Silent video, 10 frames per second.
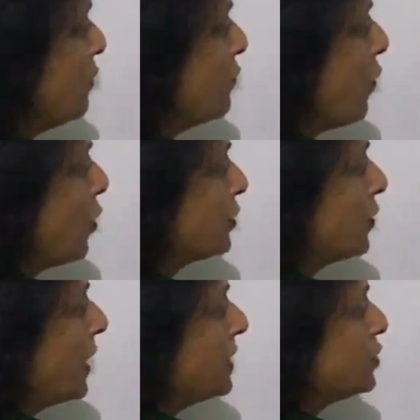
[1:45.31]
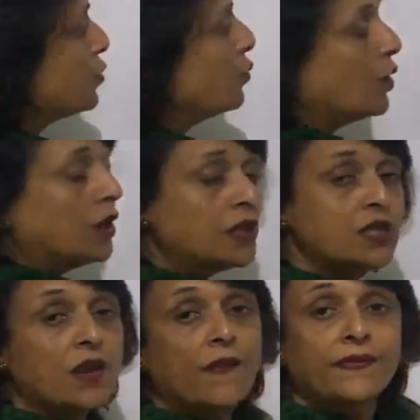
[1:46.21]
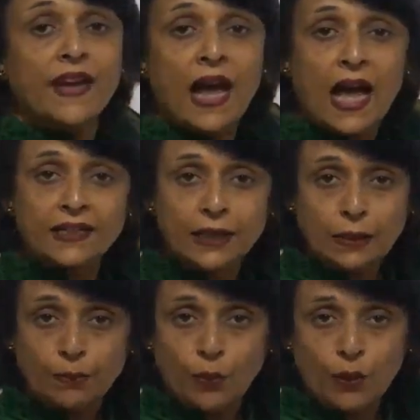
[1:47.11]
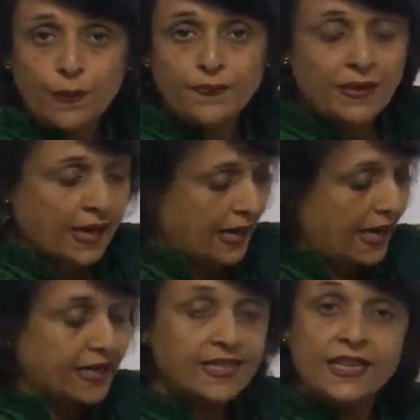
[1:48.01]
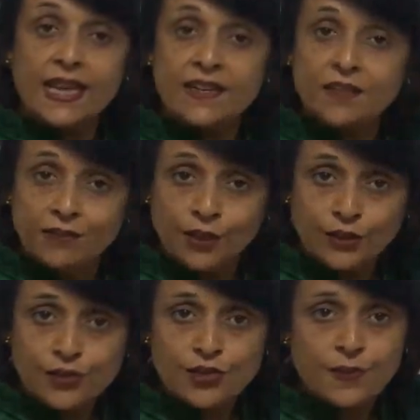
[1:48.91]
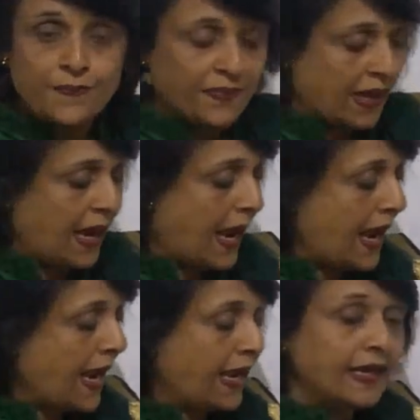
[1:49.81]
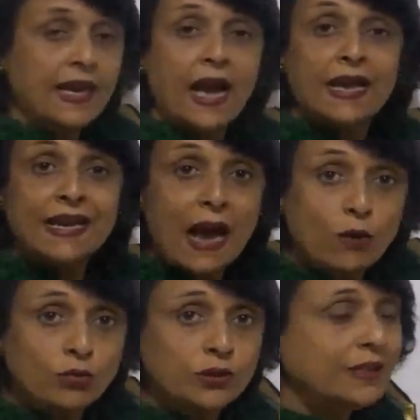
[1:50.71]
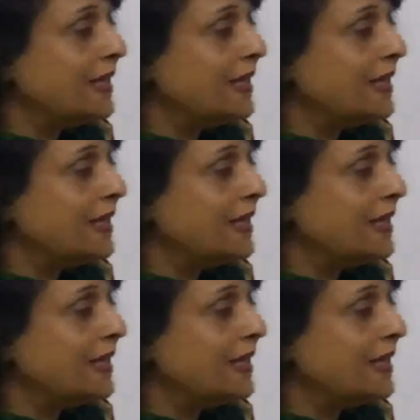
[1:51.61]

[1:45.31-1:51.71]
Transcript: four threads towards the other pole. It is again reverse, and around